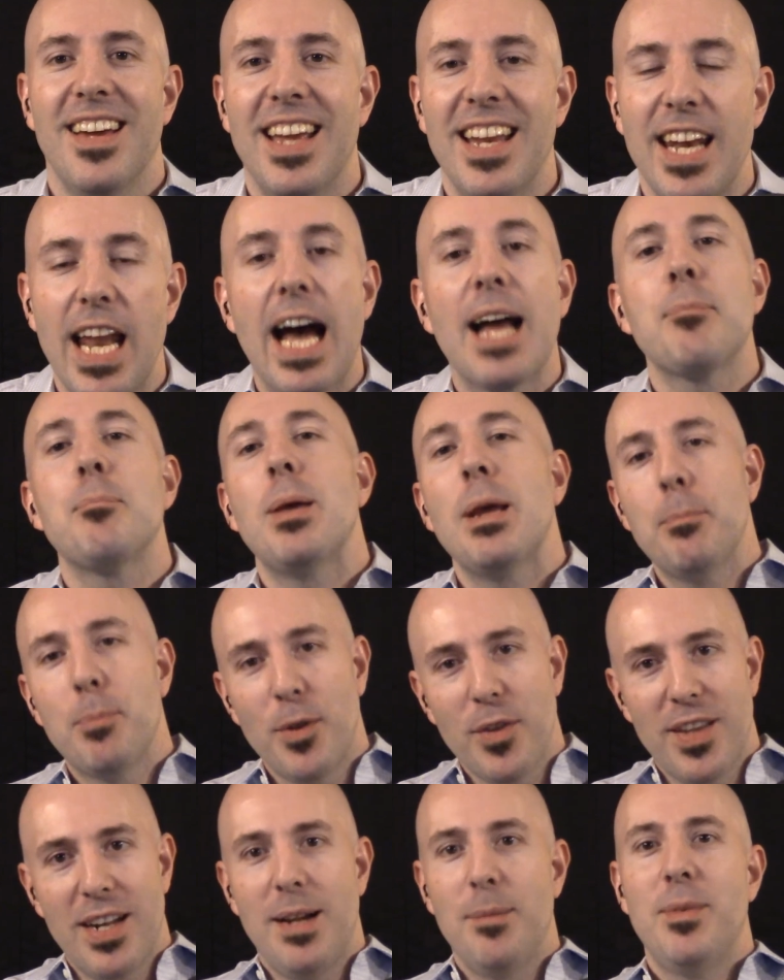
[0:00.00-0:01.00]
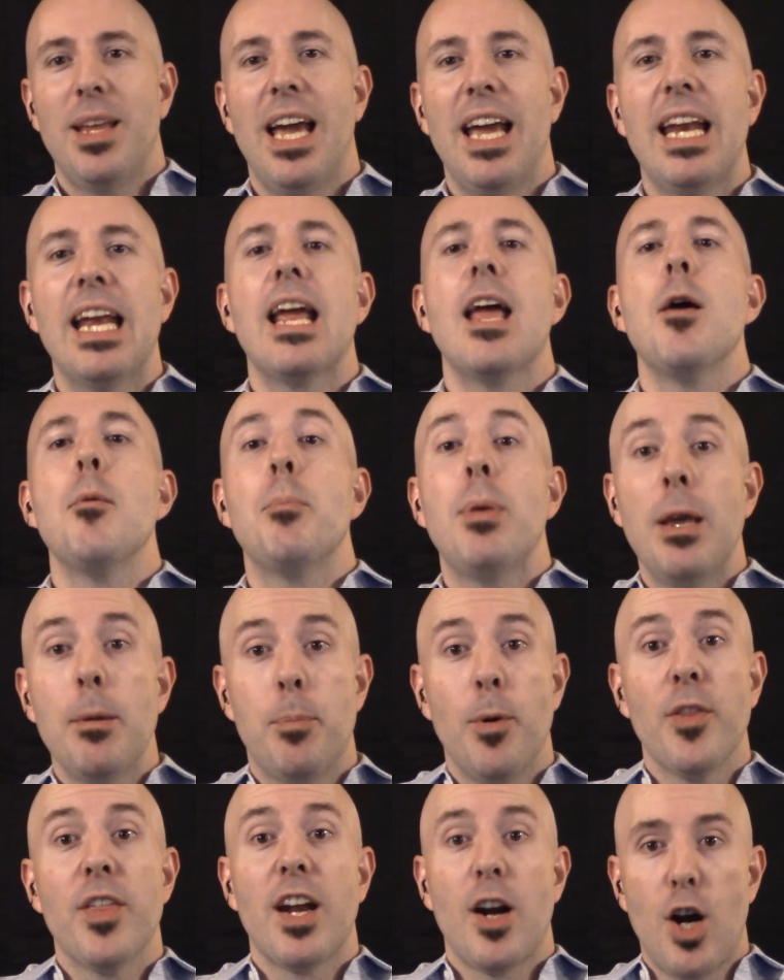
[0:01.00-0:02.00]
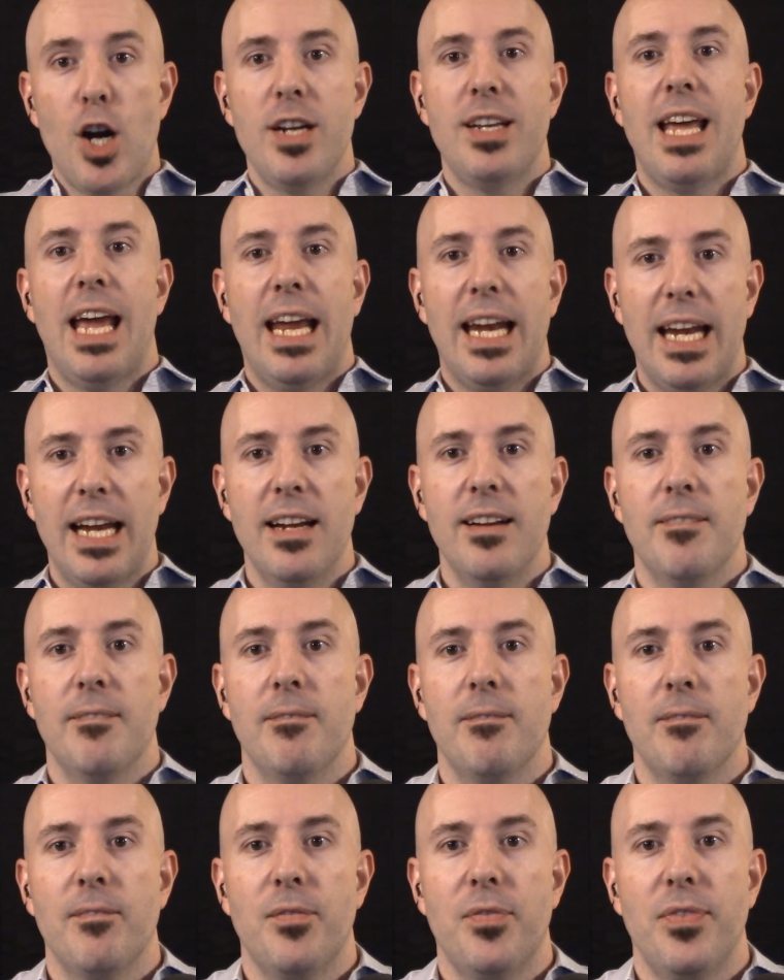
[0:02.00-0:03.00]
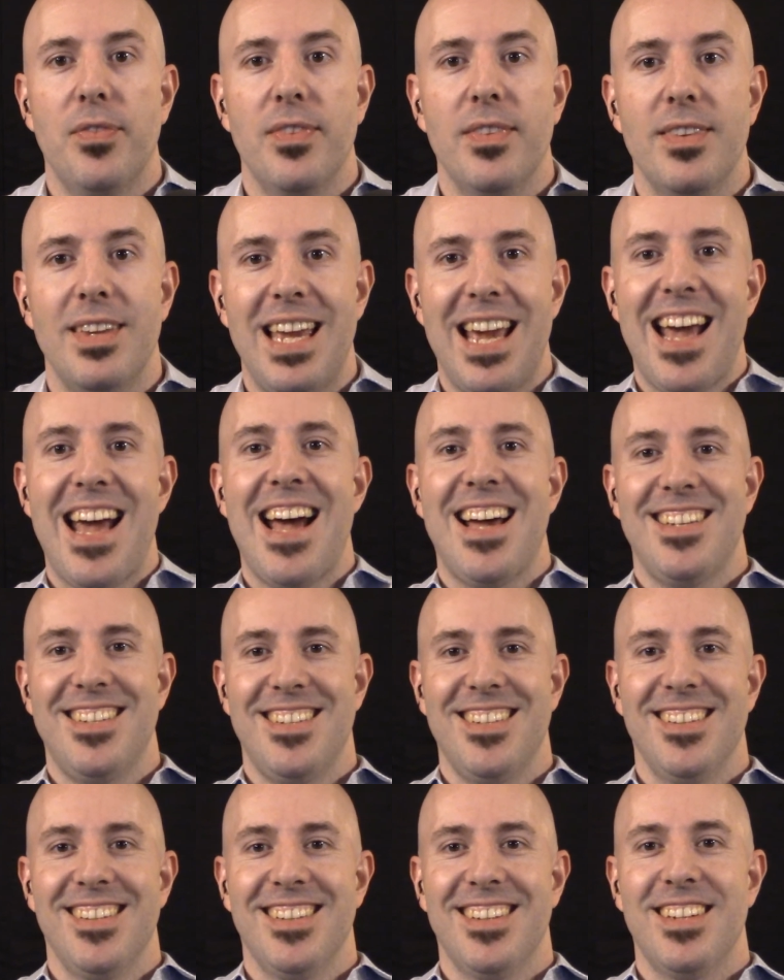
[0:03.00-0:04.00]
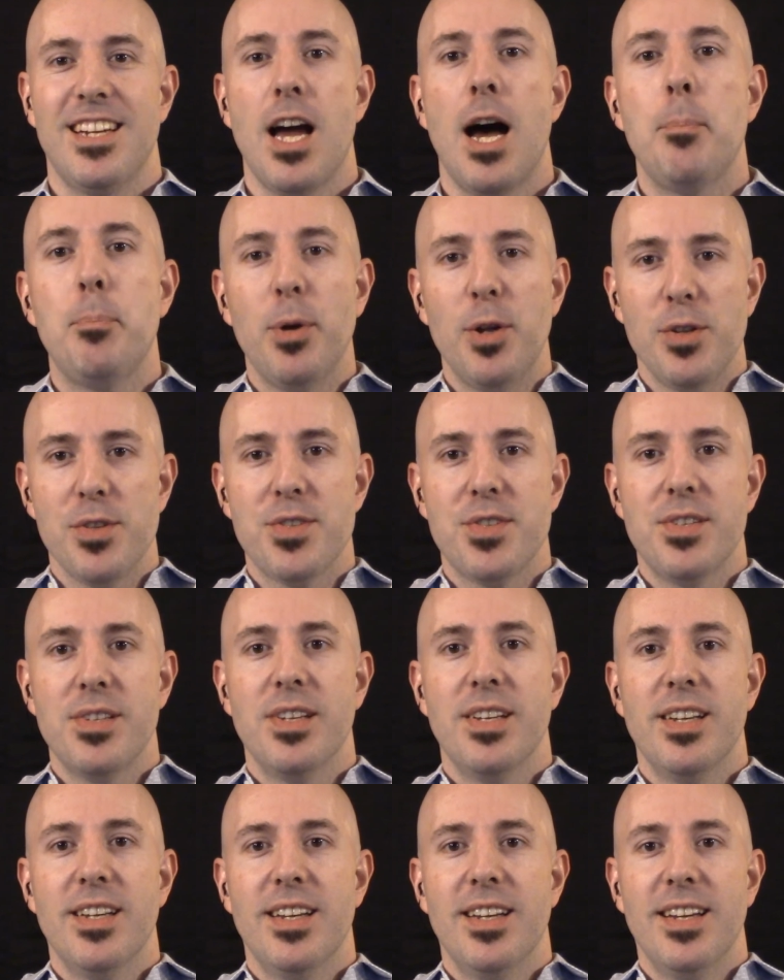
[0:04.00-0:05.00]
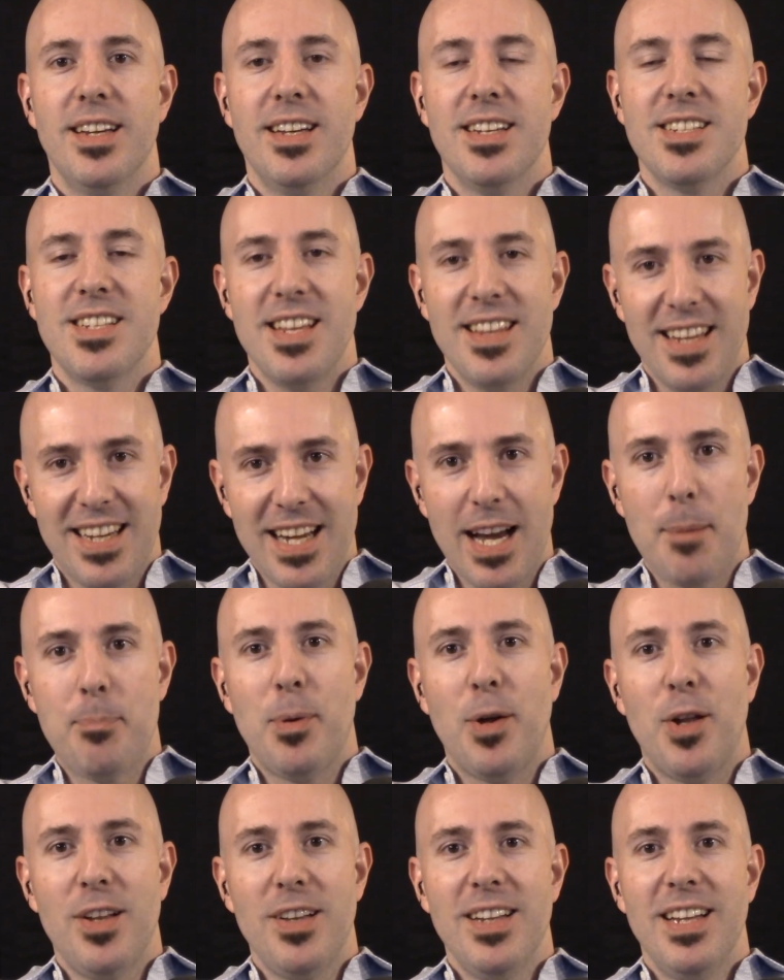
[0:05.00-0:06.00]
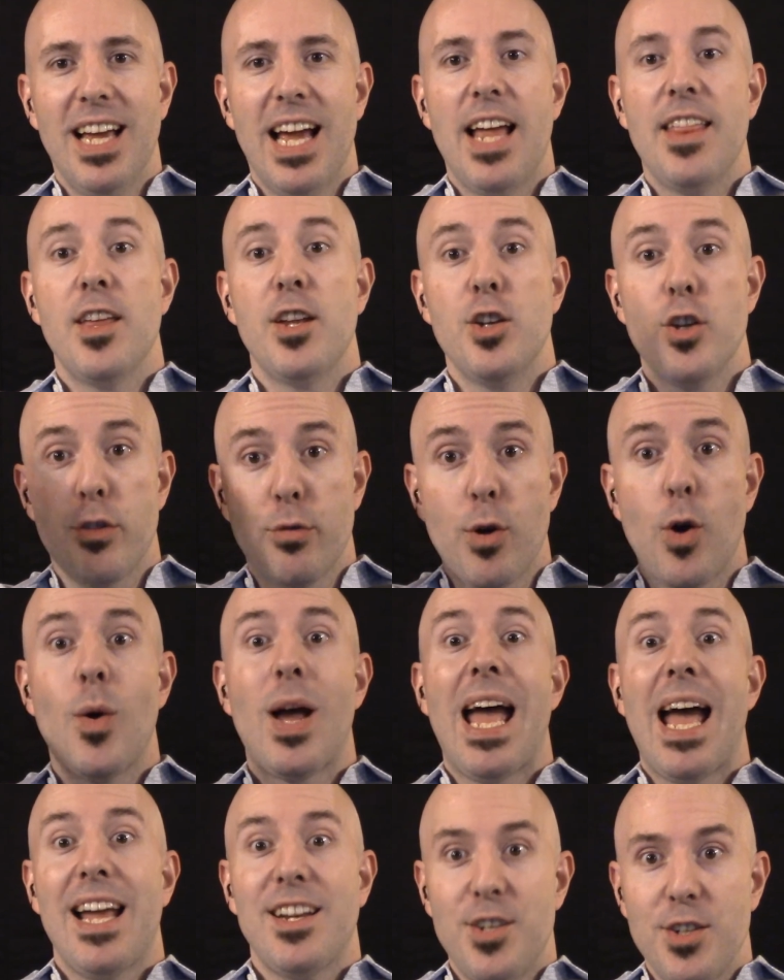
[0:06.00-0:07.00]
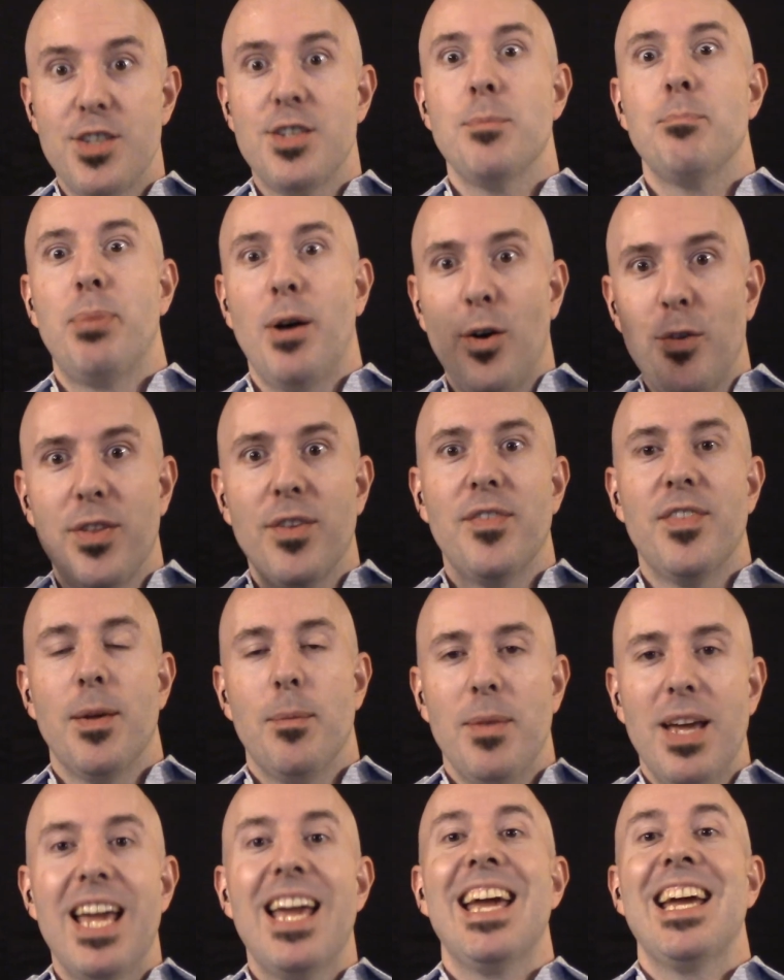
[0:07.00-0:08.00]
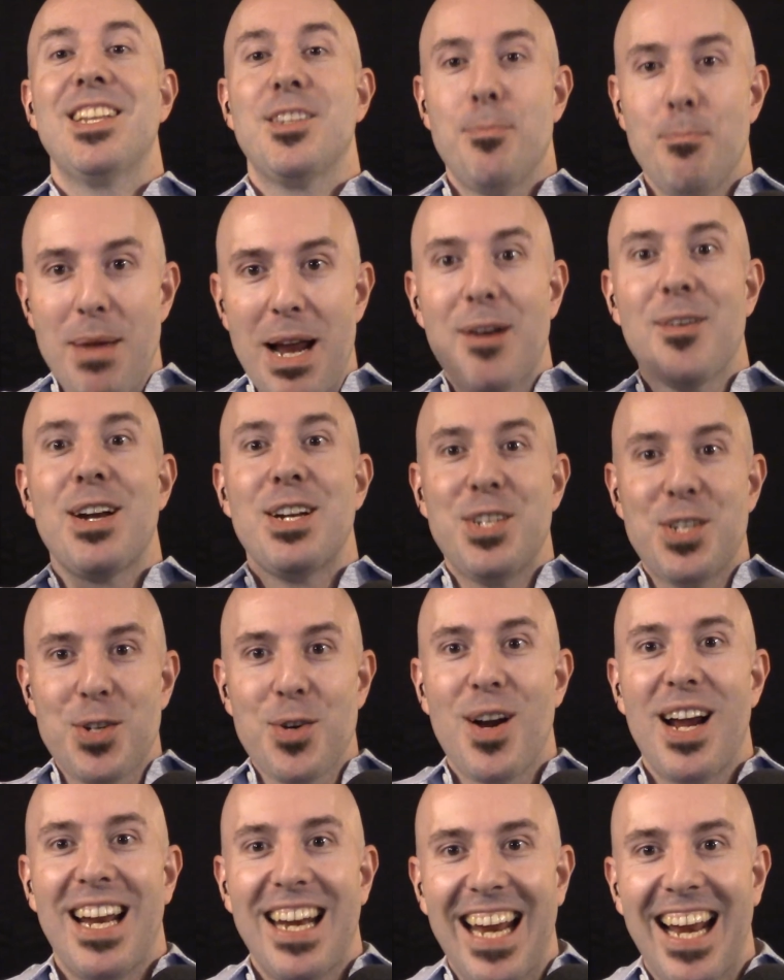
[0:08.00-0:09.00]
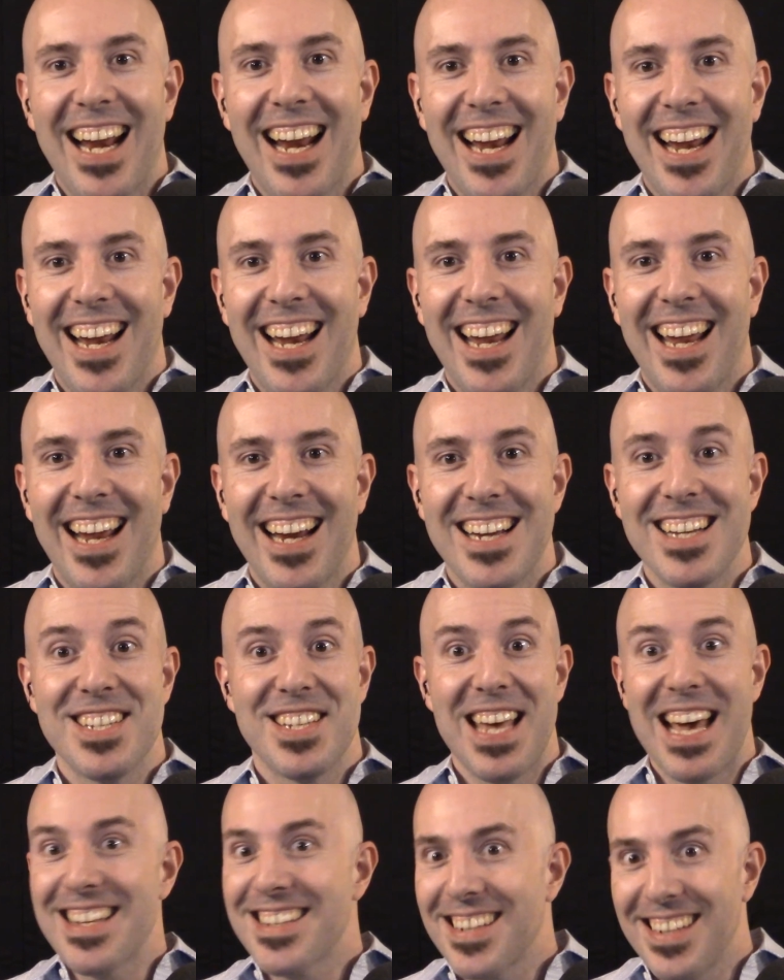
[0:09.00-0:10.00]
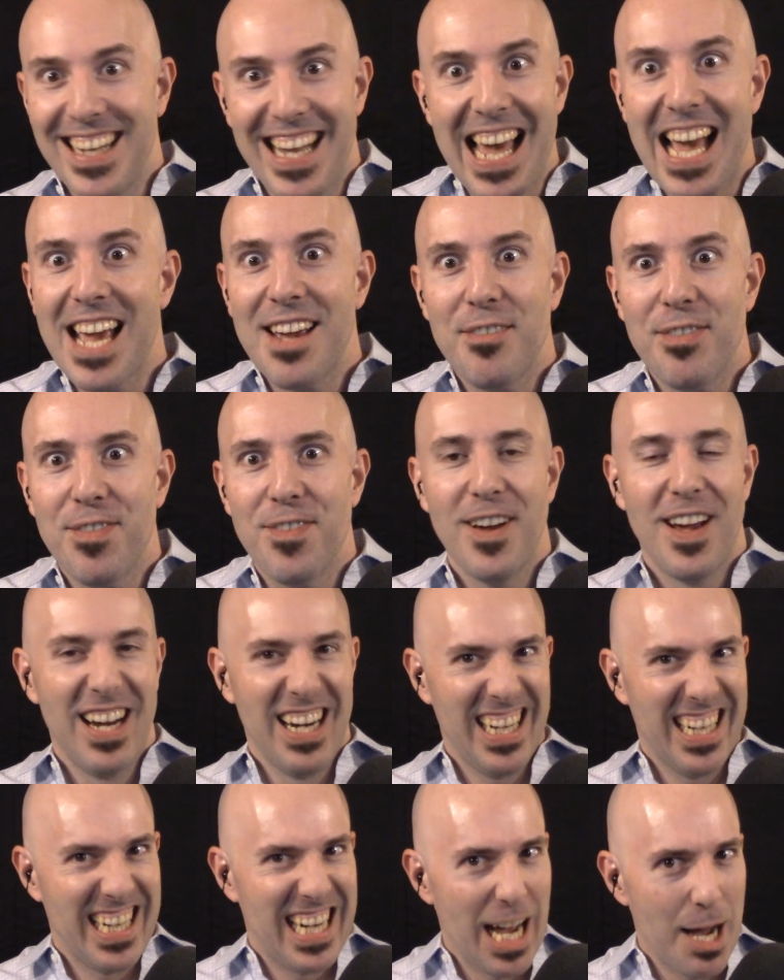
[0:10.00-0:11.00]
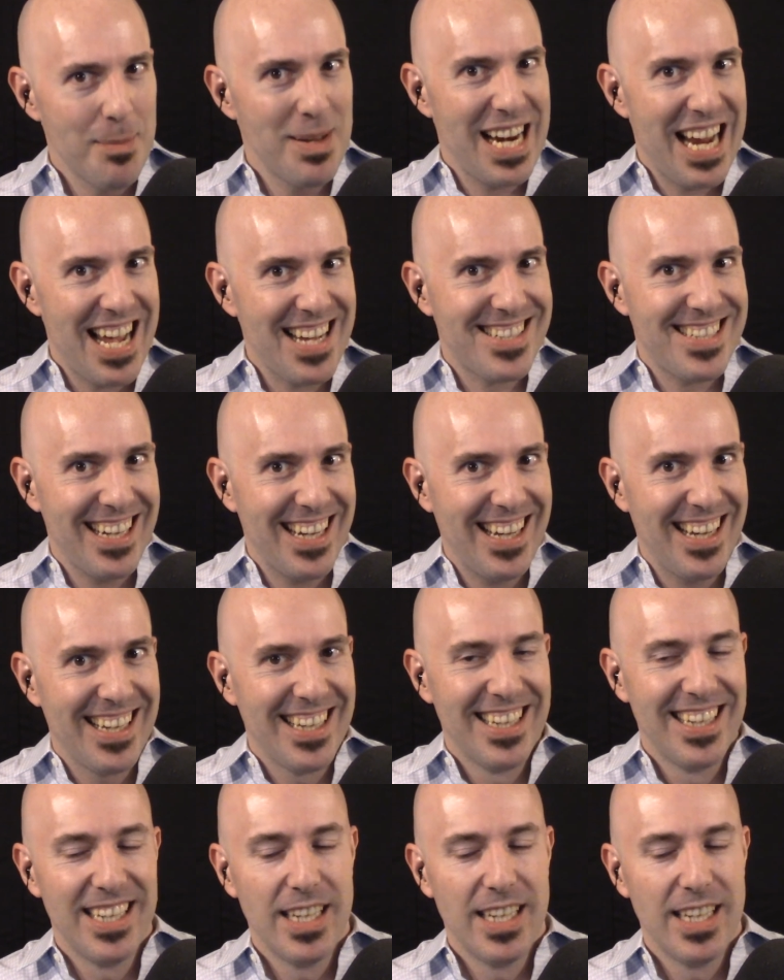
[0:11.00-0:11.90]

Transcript: Not people that I'm dating. People that are dating. Yes. Couples. See the couple, and then you throw hatchets at both of them. It's marriage training, because that's life coming at you.